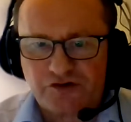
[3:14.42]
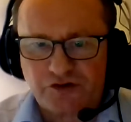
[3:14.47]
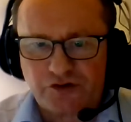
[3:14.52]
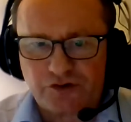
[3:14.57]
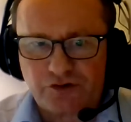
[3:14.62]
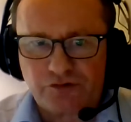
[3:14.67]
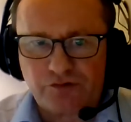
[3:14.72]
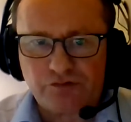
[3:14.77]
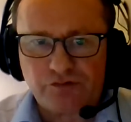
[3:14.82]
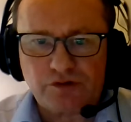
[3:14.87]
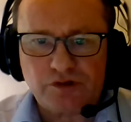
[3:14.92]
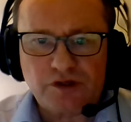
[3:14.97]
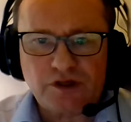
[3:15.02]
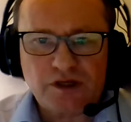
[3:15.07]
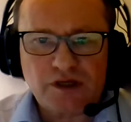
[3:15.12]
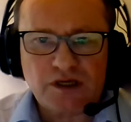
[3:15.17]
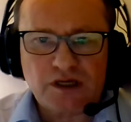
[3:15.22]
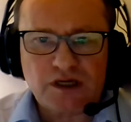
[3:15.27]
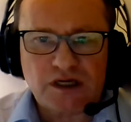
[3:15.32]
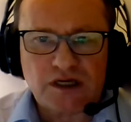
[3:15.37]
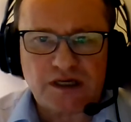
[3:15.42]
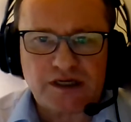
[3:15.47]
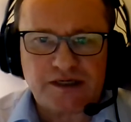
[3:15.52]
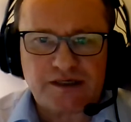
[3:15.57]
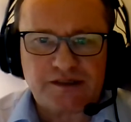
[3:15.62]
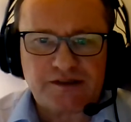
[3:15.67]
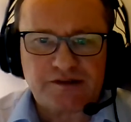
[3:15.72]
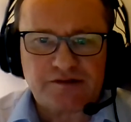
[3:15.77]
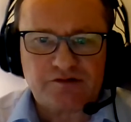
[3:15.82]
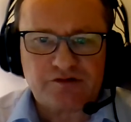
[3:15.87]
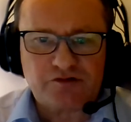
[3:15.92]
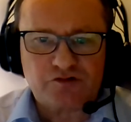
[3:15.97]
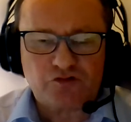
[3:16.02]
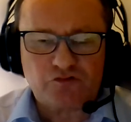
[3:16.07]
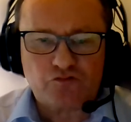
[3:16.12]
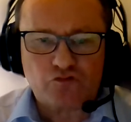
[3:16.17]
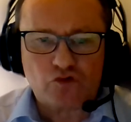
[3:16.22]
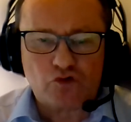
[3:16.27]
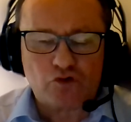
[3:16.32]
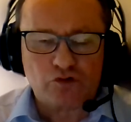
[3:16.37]
do, and
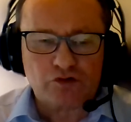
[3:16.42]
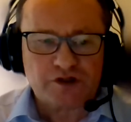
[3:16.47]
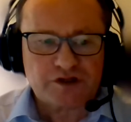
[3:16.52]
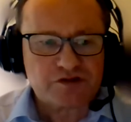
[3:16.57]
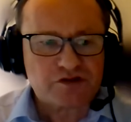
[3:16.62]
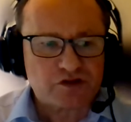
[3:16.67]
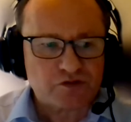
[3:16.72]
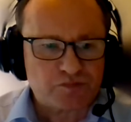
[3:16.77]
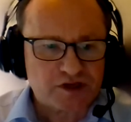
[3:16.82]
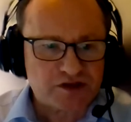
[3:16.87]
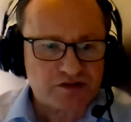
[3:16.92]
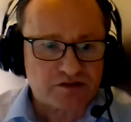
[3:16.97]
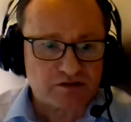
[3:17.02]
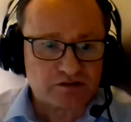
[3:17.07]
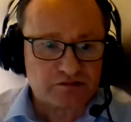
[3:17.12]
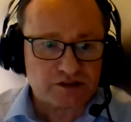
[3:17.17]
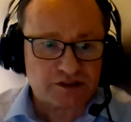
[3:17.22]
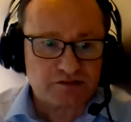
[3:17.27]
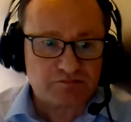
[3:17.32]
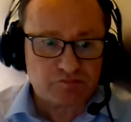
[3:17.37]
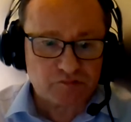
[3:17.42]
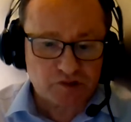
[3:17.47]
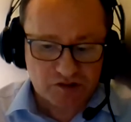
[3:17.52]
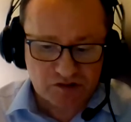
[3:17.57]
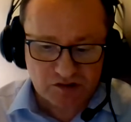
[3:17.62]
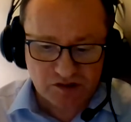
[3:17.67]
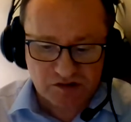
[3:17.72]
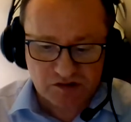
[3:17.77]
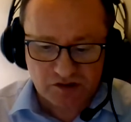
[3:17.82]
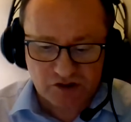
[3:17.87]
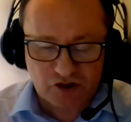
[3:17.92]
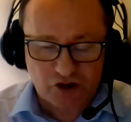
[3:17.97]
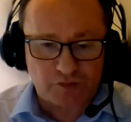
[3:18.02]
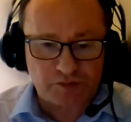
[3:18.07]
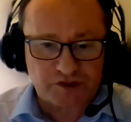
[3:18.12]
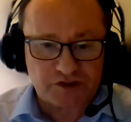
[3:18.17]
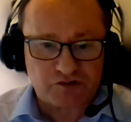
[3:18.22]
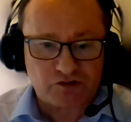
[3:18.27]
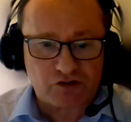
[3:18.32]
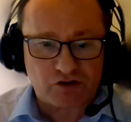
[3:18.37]
the role is to basically is to
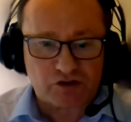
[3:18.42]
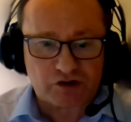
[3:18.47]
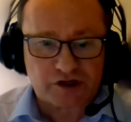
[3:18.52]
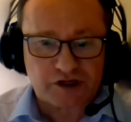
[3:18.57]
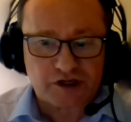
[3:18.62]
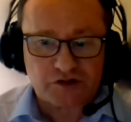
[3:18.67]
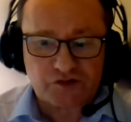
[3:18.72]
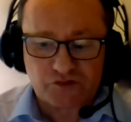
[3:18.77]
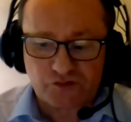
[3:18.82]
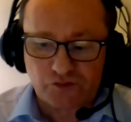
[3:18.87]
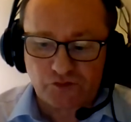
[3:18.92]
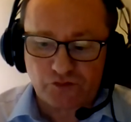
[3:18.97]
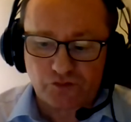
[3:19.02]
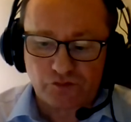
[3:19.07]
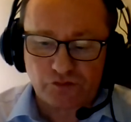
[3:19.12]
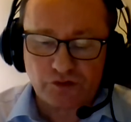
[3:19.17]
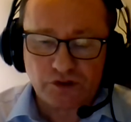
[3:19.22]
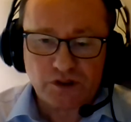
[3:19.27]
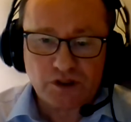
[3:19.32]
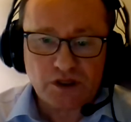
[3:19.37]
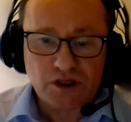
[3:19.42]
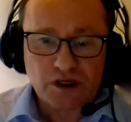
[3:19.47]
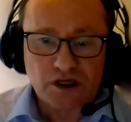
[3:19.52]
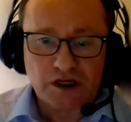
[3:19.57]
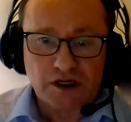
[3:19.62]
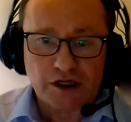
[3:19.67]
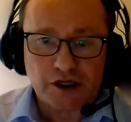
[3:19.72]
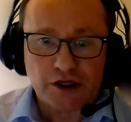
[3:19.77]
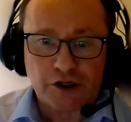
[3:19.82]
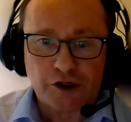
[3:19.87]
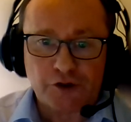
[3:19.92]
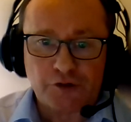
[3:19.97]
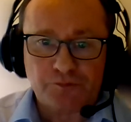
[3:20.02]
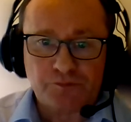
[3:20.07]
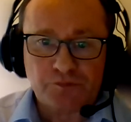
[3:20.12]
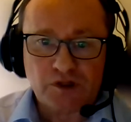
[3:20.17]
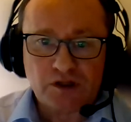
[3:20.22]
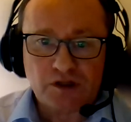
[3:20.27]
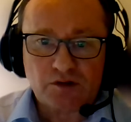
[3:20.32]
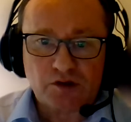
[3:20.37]
come and talk to
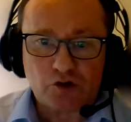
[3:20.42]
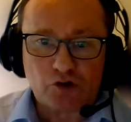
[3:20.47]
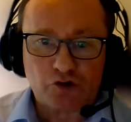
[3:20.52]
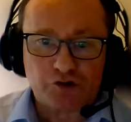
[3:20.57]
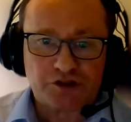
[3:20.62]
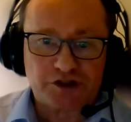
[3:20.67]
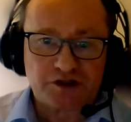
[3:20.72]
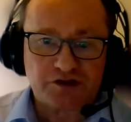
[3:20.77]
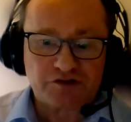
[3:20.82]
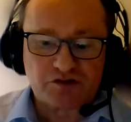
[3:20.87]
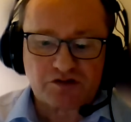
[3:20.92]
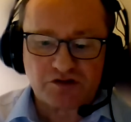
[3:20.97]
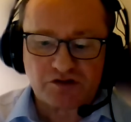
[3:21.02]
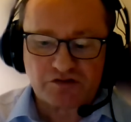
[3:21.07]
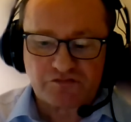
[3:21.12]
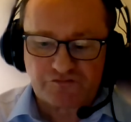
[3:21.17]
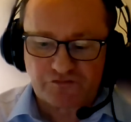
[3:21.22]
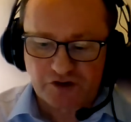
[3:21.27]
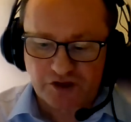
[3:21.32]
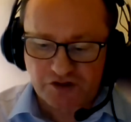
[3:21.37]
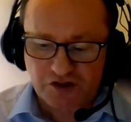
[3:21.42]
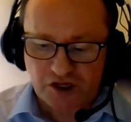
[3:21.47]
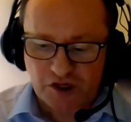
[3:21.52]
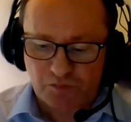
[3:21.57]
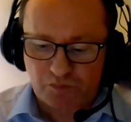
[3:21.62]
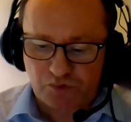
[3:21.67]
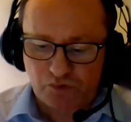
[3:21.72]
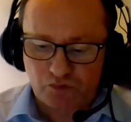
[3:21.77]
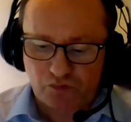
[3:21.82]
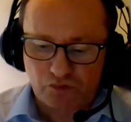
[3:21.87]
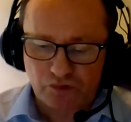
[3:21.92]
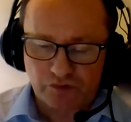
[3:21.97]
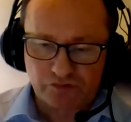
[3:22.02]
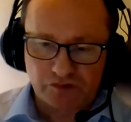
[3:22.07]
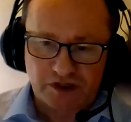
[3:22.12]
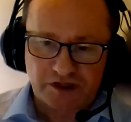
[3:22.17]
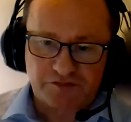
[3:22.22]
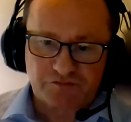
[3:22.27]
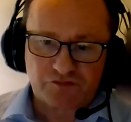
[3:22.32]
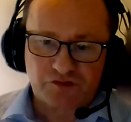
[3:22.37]
audiences, for example,
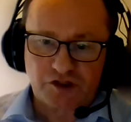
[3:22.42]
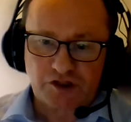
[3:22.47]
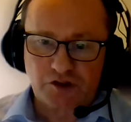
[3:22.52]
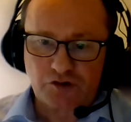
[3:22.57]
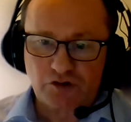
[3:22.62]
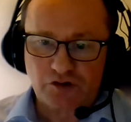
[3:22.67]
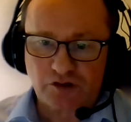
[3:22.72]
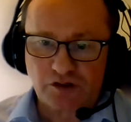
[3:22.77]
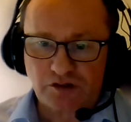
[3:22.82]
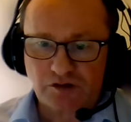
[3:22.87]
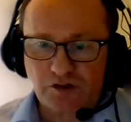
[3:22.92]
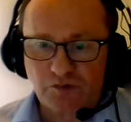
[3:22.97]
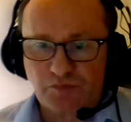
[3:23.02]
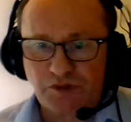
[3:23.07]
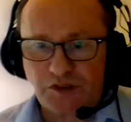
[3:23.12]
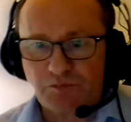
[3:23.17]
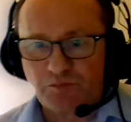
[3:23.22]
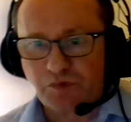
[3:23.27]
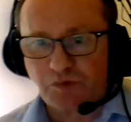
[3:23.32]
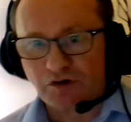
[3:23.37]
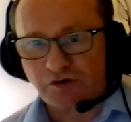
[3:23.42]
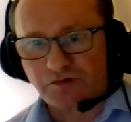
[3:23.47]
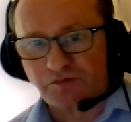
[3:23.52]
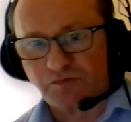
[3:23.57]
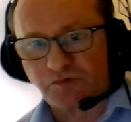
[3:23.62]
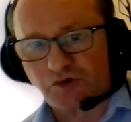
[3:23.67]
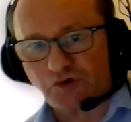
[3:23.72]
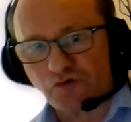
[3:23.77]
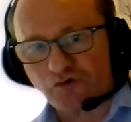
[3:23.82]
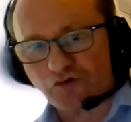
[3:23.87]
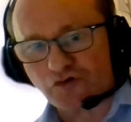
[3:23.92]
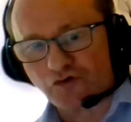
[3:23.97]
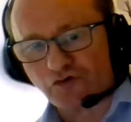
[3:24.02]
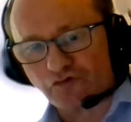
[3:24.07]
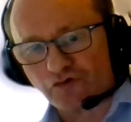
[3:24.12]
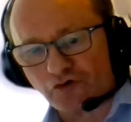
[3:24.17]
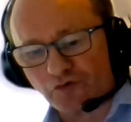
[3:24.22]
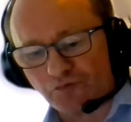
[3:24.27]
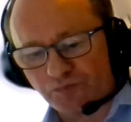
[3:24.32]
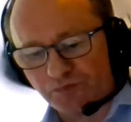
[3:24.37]
like the BPUG user
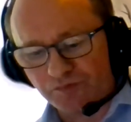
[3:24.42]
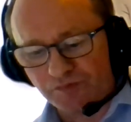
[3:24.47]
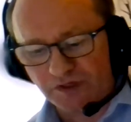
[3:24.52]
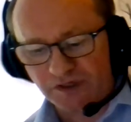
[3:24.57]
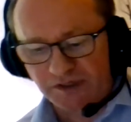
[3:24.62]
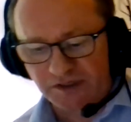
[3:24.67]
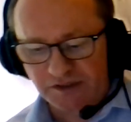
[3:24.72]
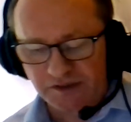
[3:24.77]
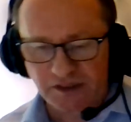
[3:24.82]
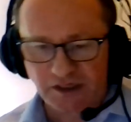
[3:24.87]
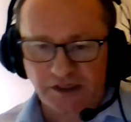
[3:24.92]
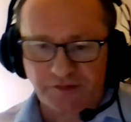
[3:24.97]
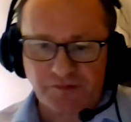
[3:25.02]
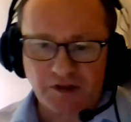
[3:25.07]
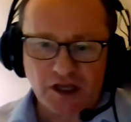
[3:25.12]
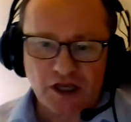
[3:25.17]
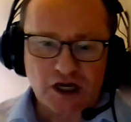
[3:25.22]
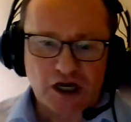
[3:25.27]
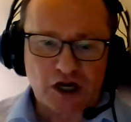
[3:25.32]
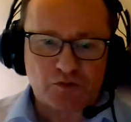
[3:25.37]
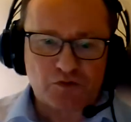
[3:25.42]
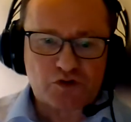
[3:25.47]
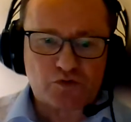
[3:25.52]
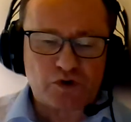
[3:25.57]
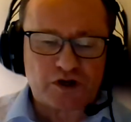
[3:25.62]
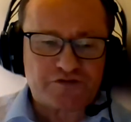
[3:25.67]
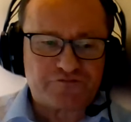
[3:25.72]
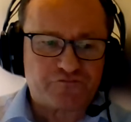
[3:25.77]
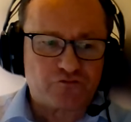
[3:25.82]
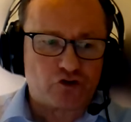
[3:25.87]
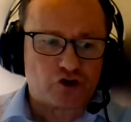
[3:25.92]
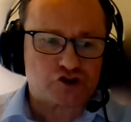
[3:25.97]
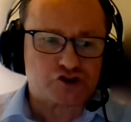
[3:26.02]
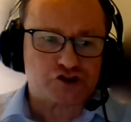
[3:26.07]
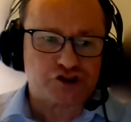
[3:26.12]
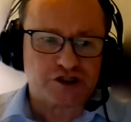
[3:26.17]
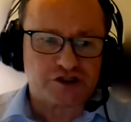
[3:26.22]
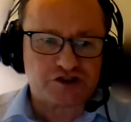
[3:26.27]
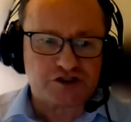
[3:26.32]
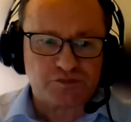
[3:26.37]
group. And I was quite
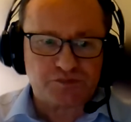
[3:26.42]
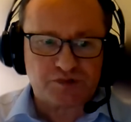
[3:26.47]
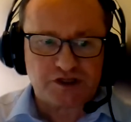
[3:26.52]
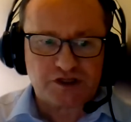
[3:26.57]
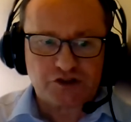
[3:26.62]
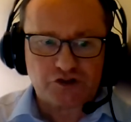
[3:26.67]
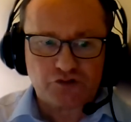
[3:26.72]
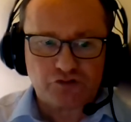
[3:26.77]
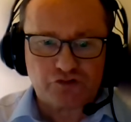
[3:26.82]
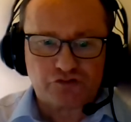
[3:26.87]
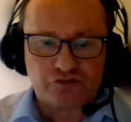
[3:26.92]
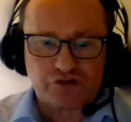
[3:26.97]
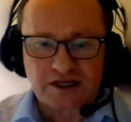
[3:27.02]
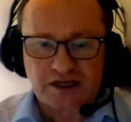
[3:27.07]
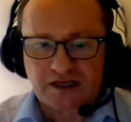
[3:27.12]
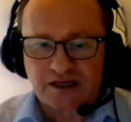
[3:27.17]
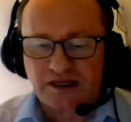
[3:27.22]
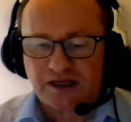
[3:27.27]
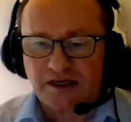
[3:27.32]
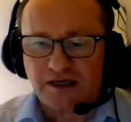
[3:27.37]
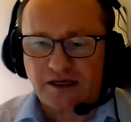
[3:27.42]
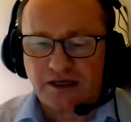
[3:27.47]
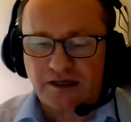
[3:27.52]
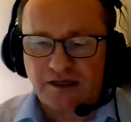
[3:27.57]
fortunate to be at Utrecht